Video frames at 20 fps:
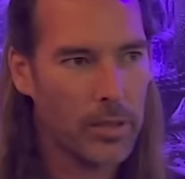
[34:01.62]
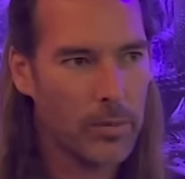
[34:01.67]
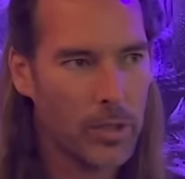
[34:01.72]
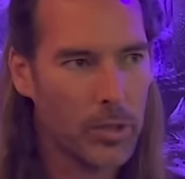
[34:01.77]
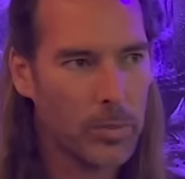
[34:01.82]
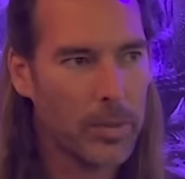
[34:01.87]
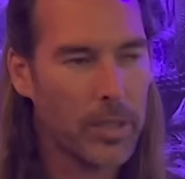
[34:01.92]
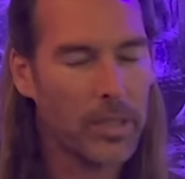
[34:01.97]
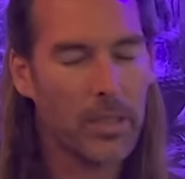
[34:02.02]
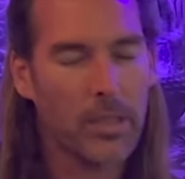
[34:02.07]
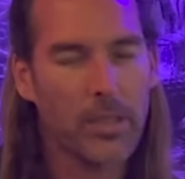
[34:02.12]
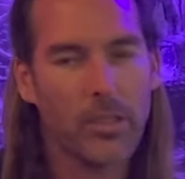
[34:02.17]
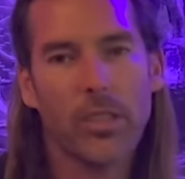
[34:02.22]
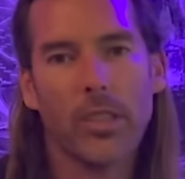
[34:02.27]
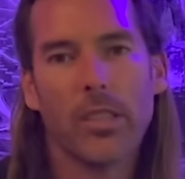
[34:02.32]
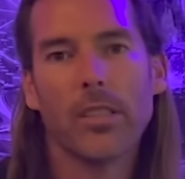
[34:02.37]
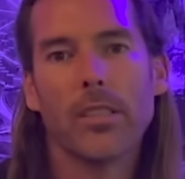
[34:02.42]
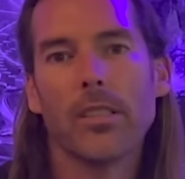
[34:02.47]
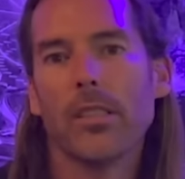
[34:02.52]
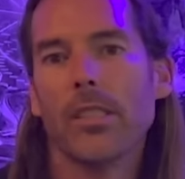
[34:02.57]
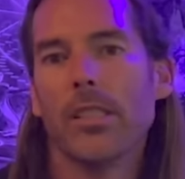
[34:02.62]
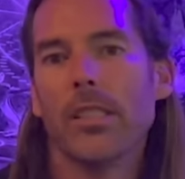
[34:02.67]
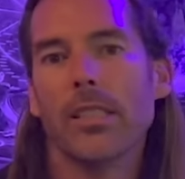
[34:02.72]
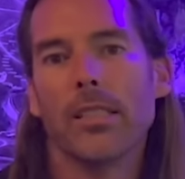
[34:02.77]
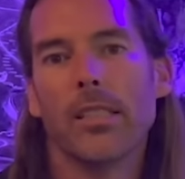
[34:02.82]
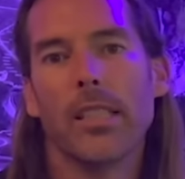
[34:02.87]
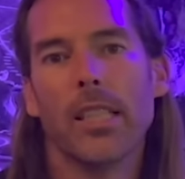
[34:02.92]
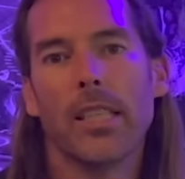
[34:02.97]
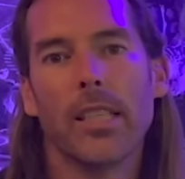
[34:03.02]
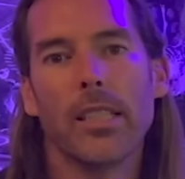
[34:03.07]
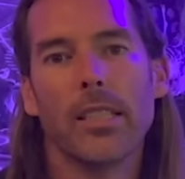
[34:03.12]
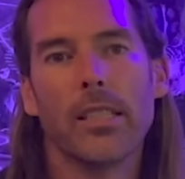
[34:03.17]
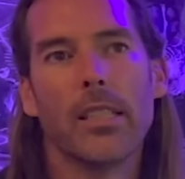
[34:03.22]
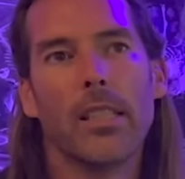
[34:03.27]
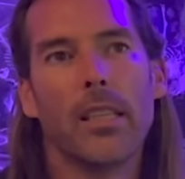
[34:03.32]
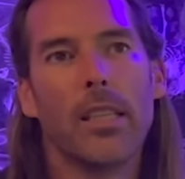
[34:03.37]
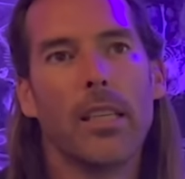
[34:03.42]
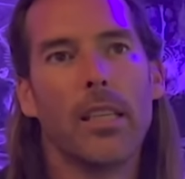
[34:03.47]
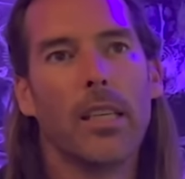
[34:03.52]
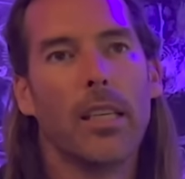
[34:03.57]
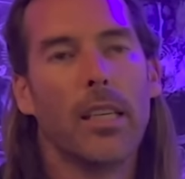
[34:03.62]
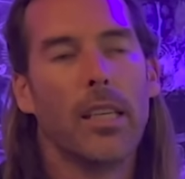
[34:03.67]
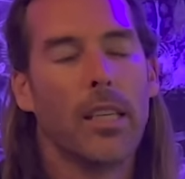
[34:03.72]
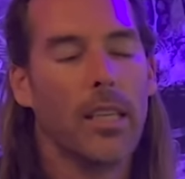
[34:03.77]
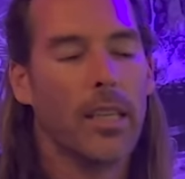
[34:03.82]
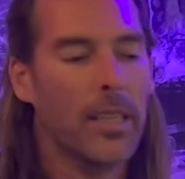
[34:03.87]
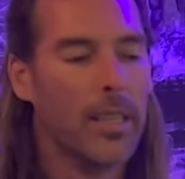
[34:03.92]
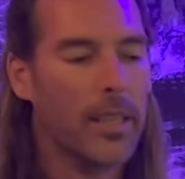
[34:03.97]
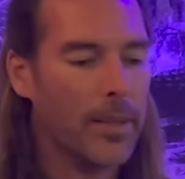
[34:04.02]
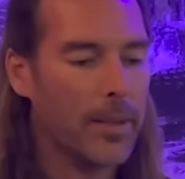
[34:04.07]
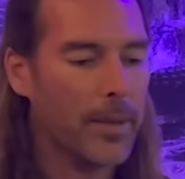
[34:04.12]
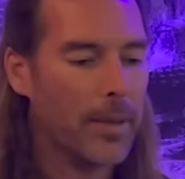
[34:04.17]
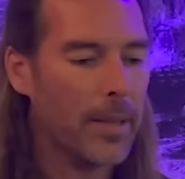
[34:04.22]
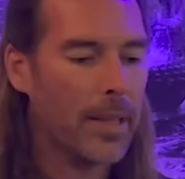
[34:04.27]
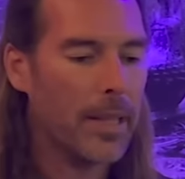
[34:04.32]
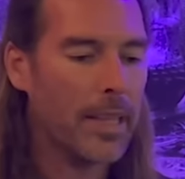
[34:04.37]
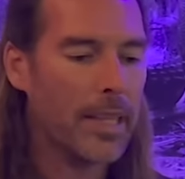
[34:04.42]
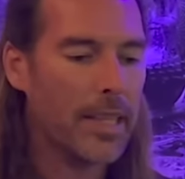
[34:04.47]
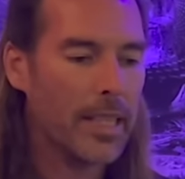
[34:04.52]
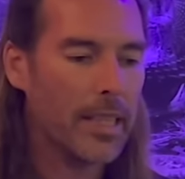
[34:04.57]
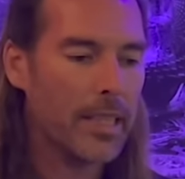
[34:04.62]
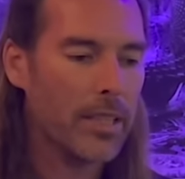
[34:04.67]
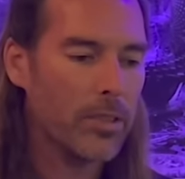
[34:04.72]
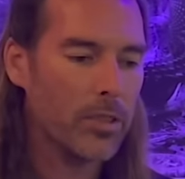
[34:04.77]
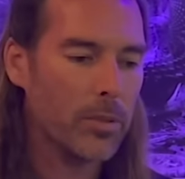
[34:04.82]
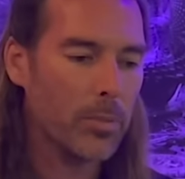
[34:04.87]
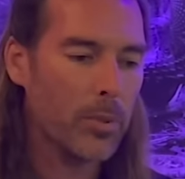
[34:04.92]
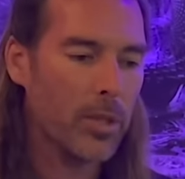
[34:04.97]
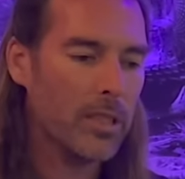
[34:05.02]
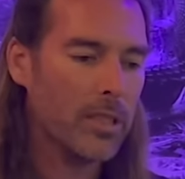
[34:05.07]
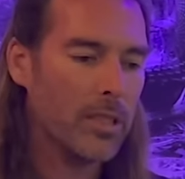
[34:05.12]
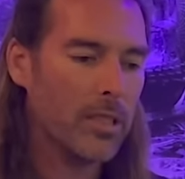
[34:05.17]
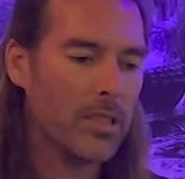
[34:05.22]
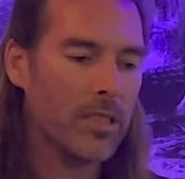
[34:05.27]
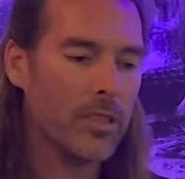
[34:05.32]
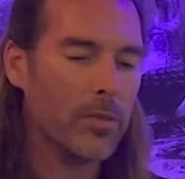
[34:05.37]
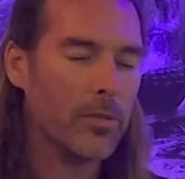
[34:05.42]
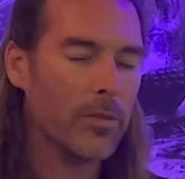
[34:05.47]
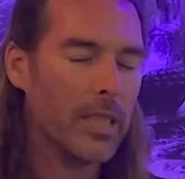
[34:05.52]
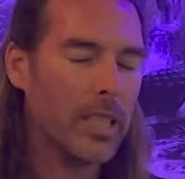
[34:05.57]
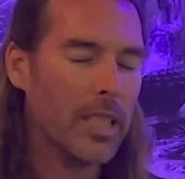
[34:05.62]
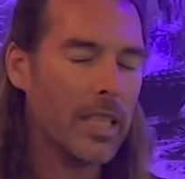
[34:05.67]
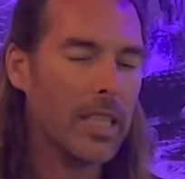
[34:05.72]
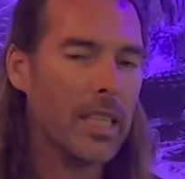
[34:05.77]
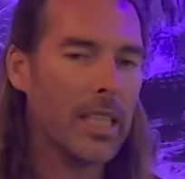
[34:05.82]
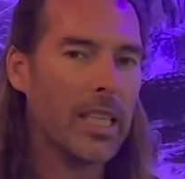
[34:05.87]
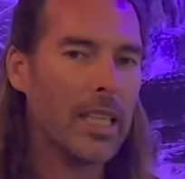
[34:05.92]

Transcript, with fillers: respect and trust, is that uh, that there's a presence of a